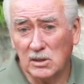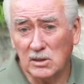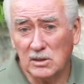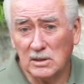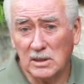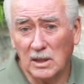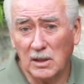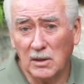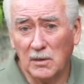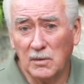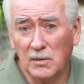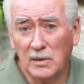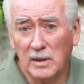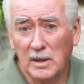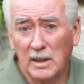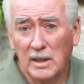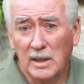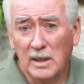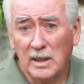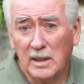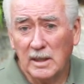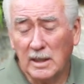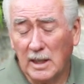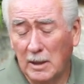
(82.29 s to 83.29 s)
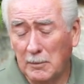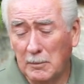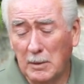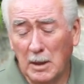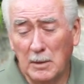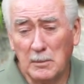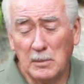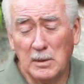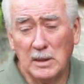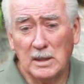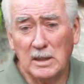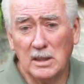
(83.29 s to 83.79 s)
itself, that
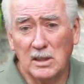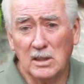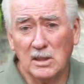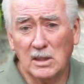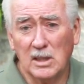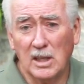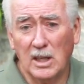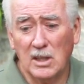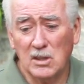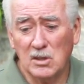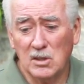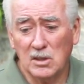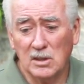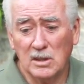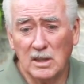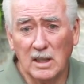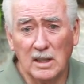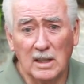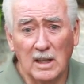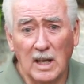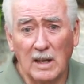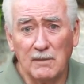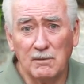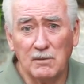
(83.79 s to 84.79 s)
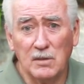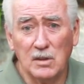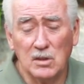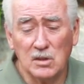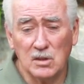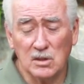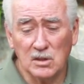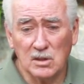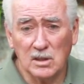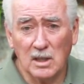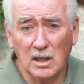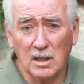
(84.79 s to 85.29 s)
might be an indication that that fish
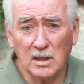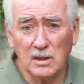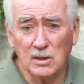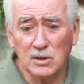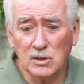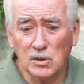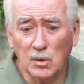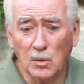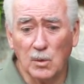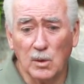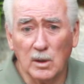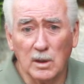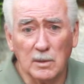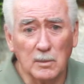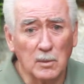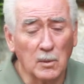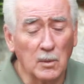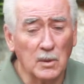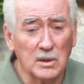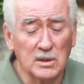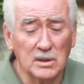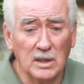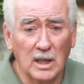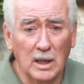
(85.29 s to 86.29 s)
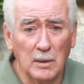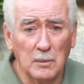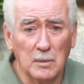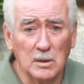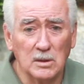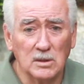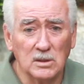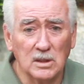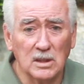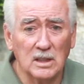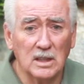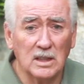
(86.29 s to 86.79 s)
has got a sore on him or he's
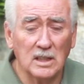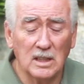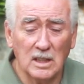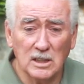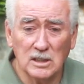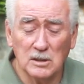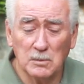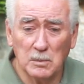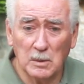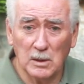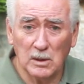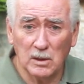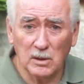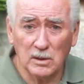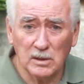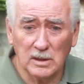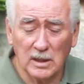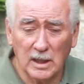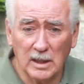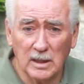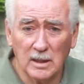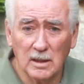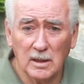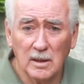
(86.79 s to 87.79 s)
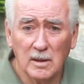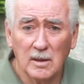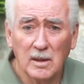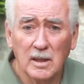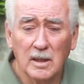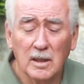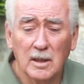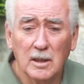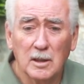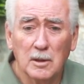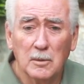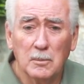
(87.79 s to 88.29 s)
damaged and he needs to be looked at.
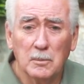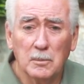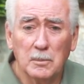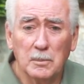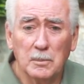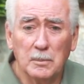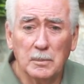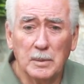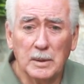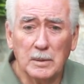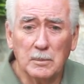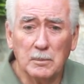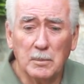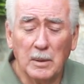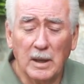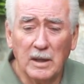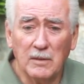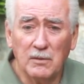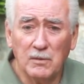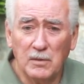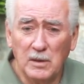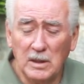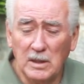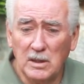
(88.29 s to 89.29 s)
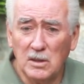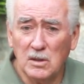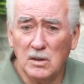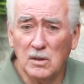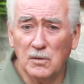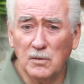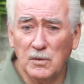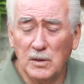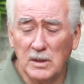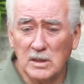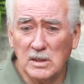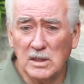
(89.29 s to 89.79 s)
But by feeding
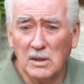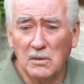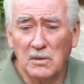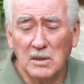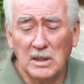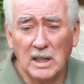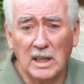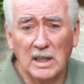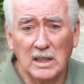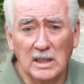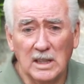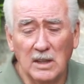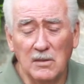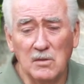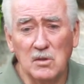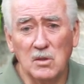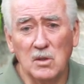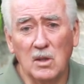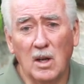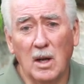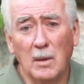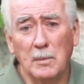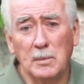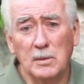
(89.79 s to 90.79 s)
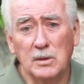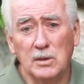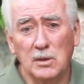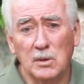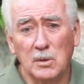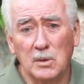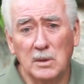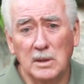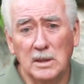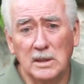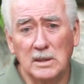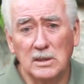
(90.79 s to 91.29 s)
your fish every day, it gives you an
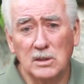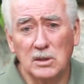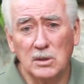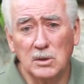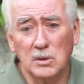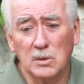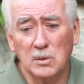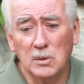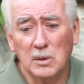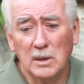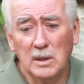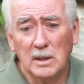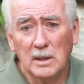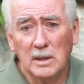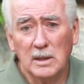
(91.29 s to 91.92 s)
opportunity to